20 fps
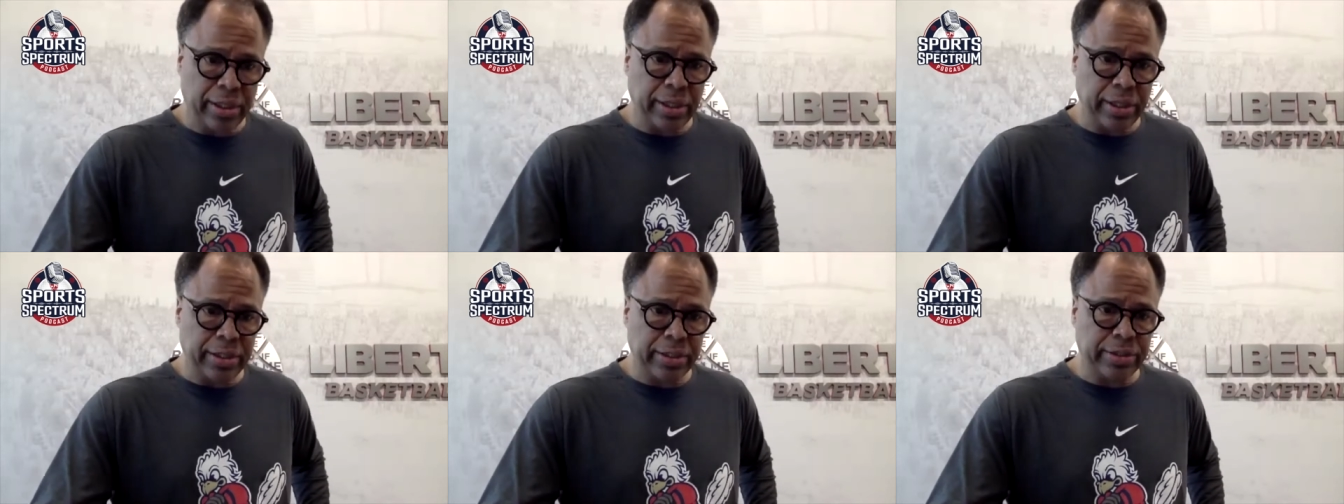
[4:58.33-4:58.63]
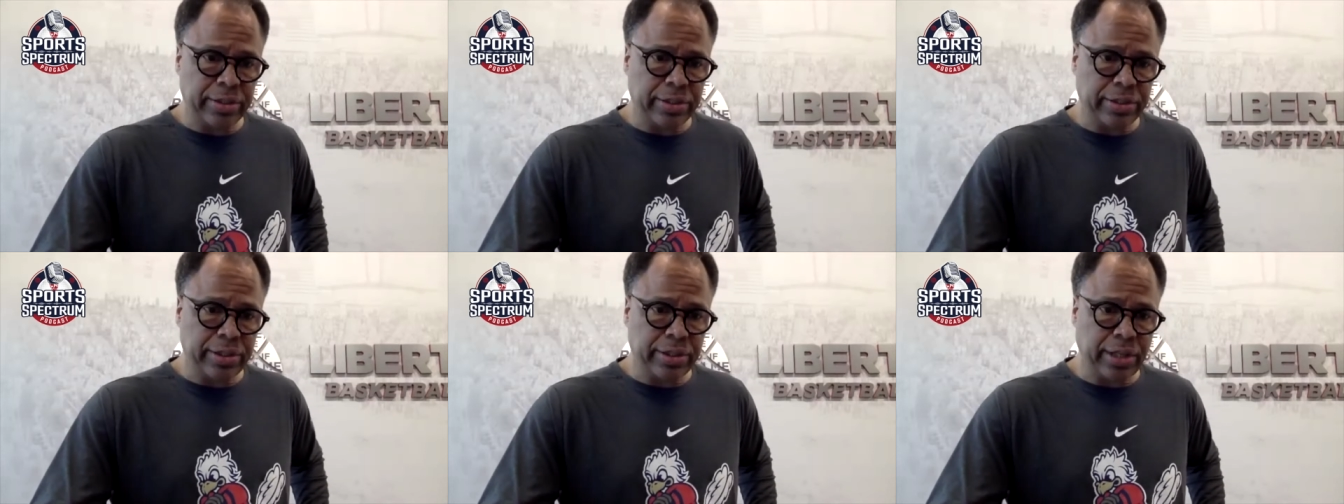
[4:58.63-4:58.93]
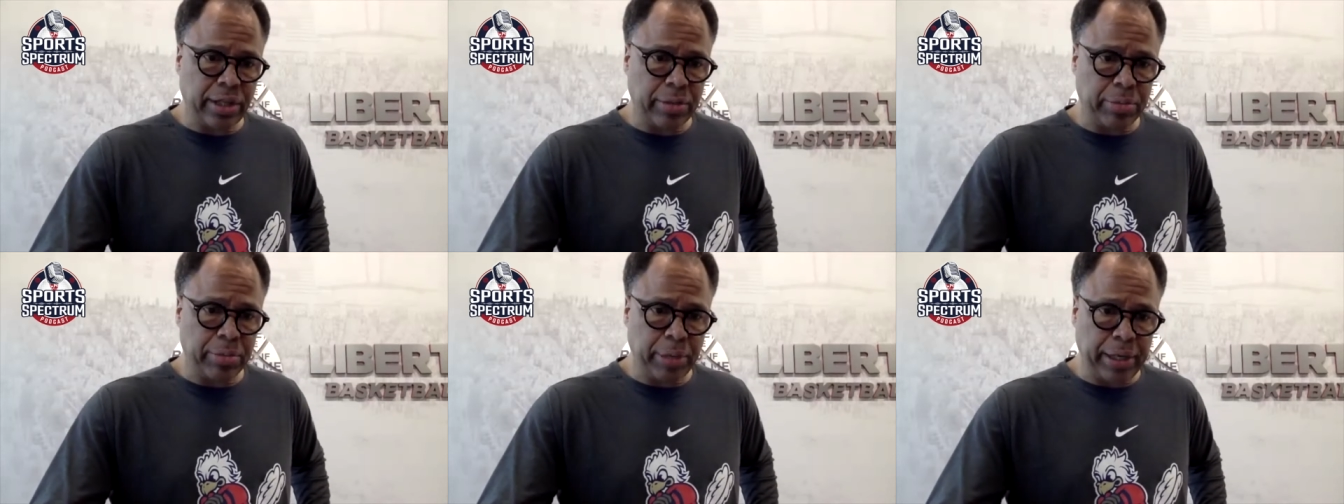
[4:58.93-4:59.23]
and
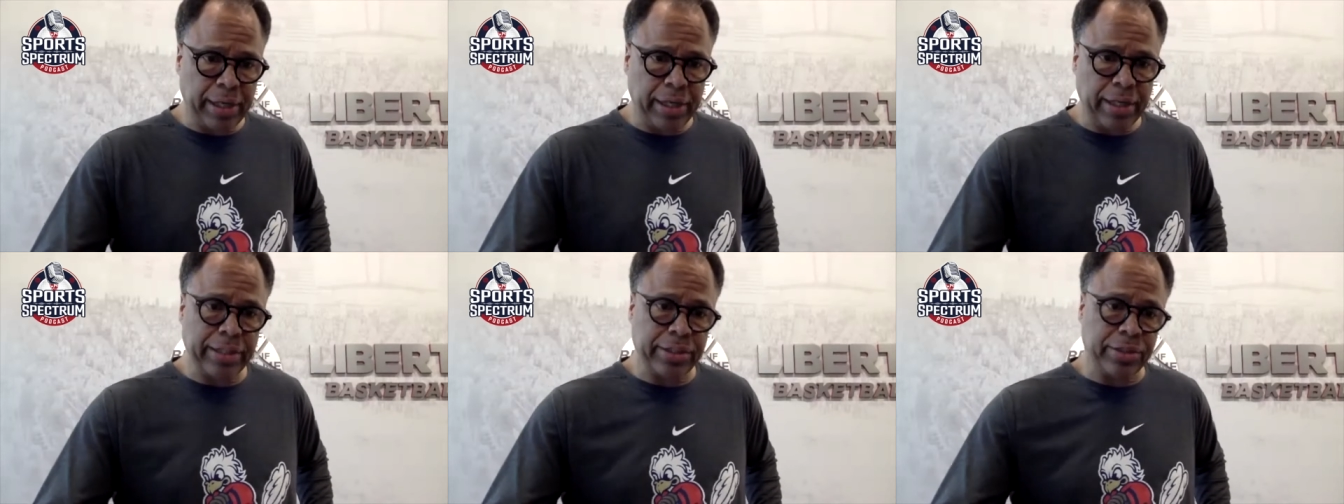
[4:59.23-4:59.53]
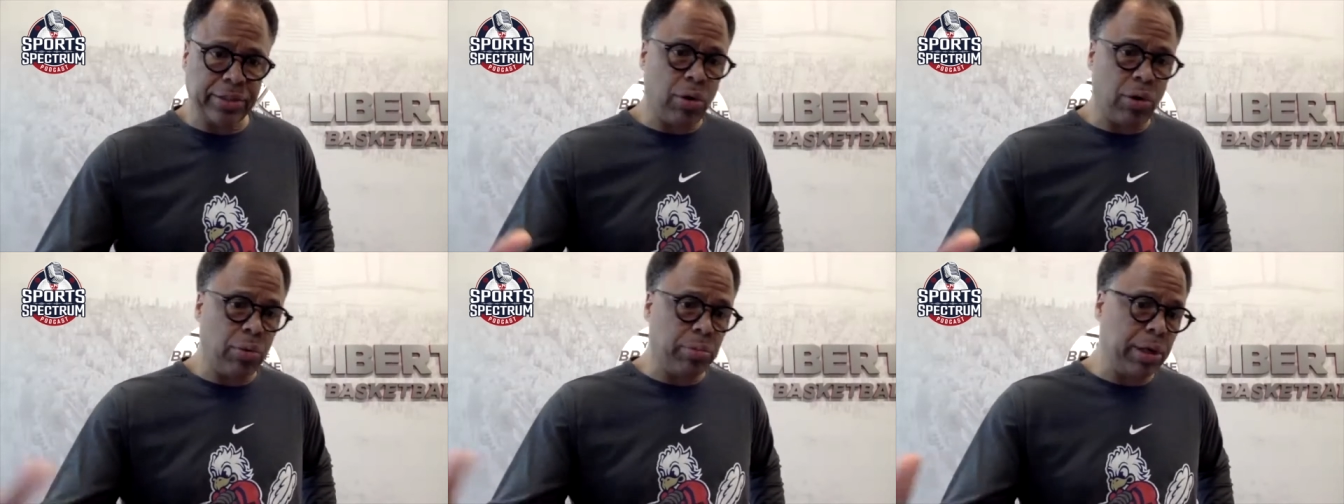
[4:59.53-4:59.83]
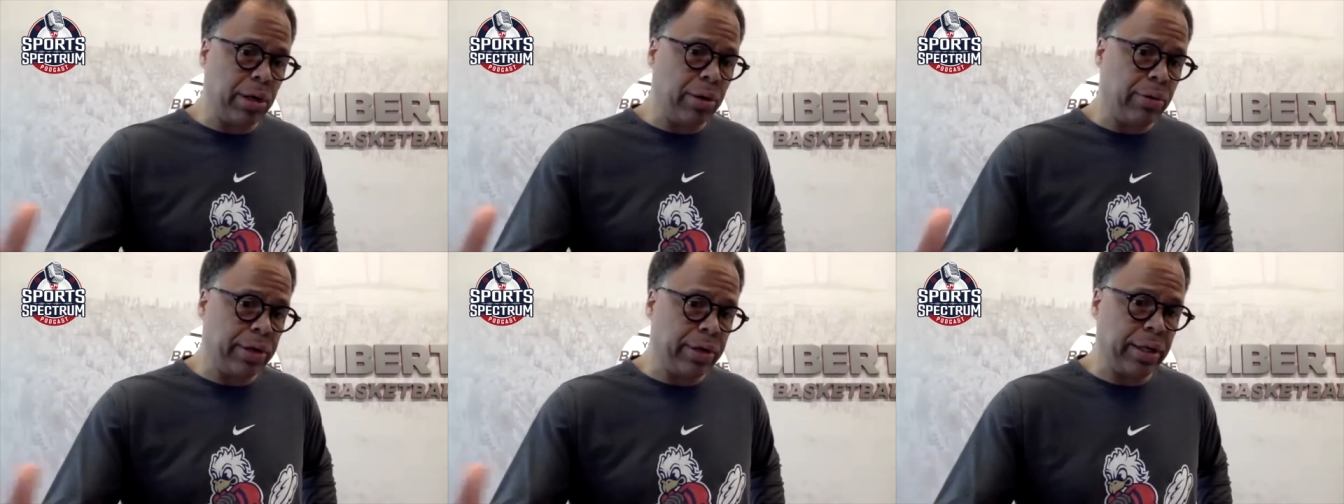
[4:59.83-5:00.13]
celebrated his
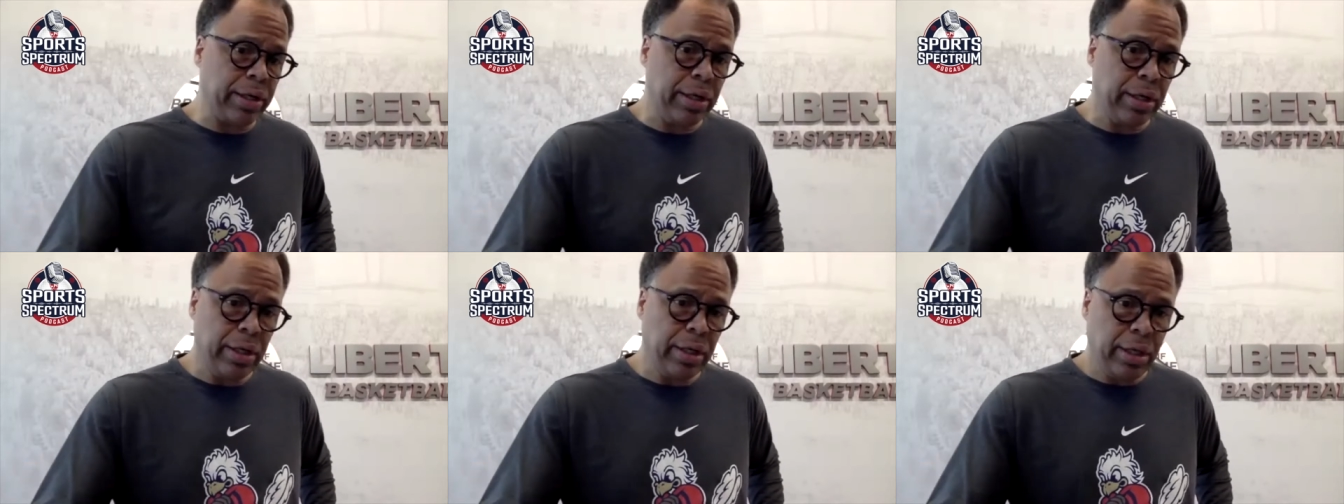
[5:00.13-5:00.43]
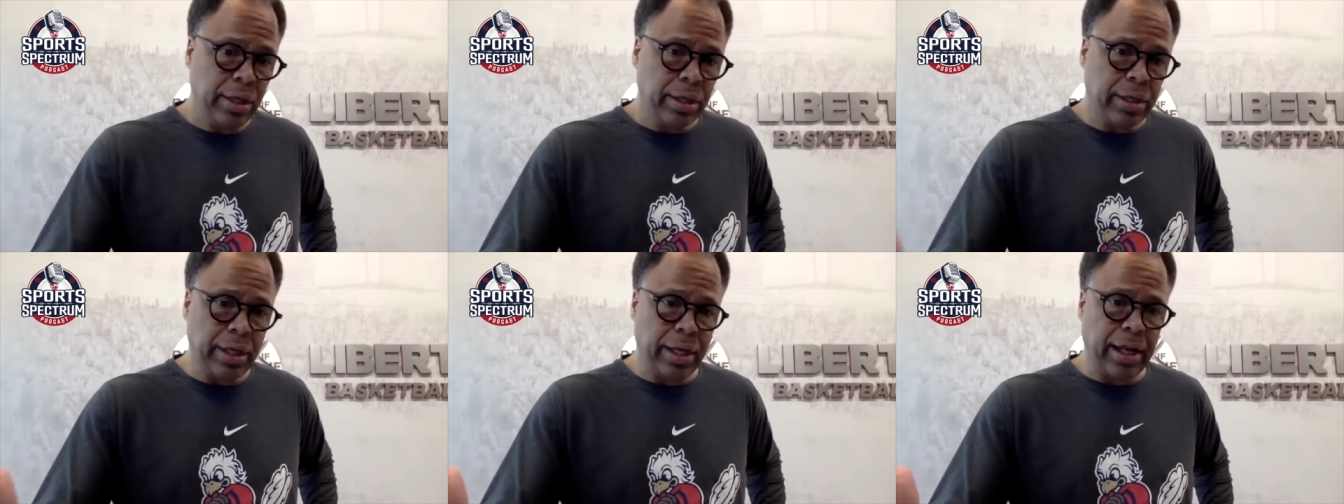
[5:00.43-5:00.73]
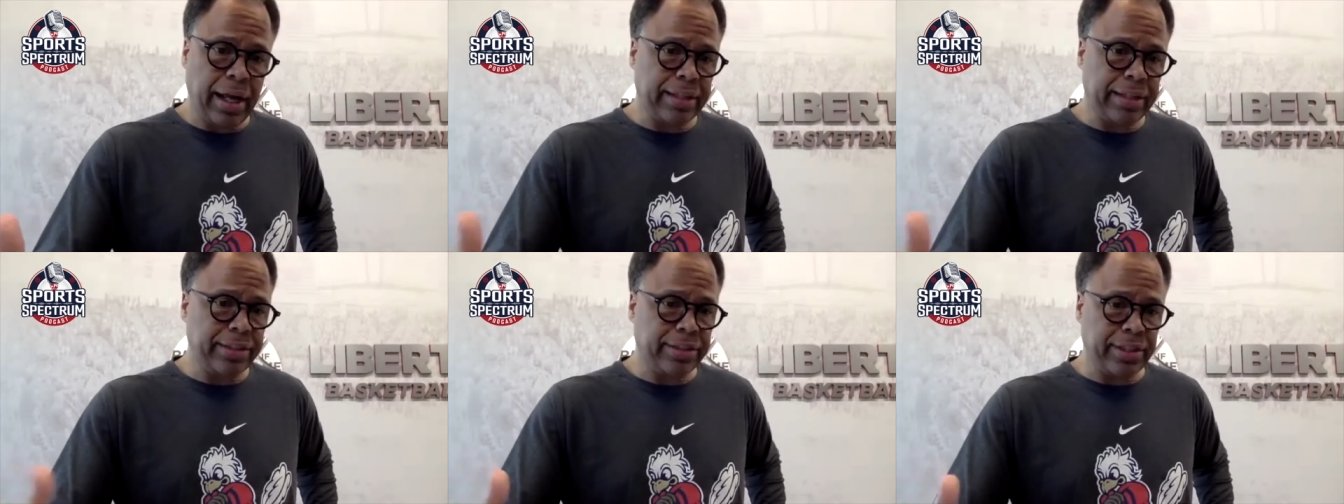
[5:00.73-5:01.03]
homegoing, yet
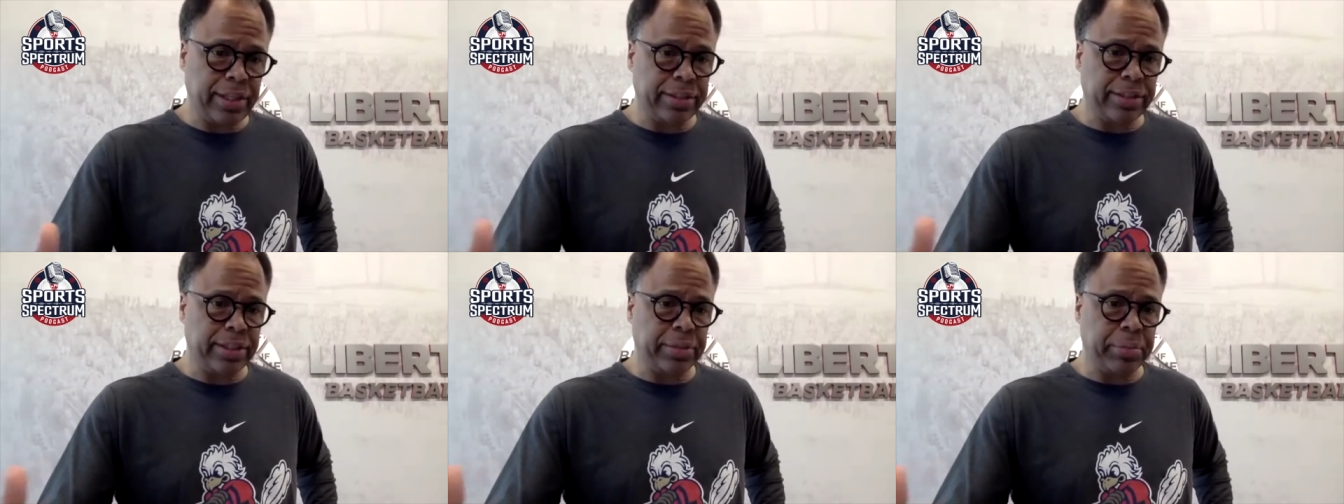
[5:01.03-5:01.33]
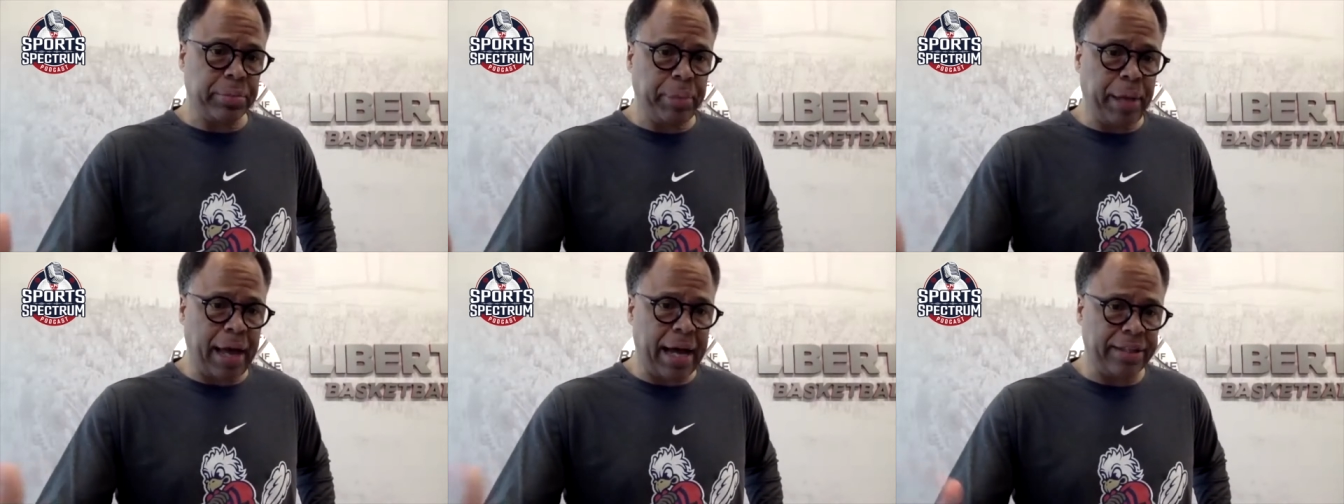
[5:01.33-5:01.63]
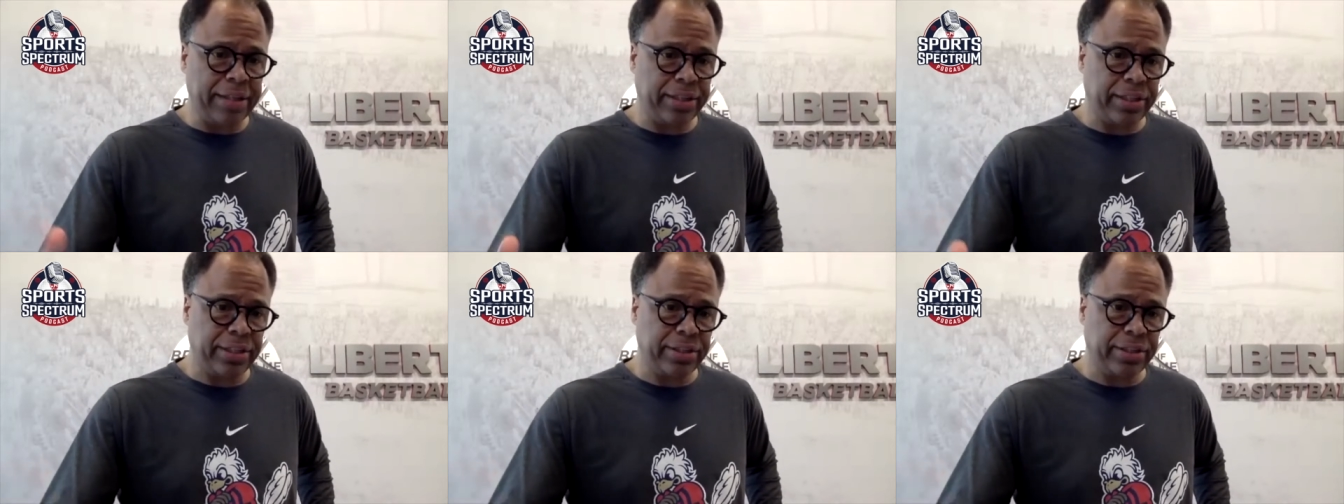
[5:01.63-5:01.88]
had such compassion and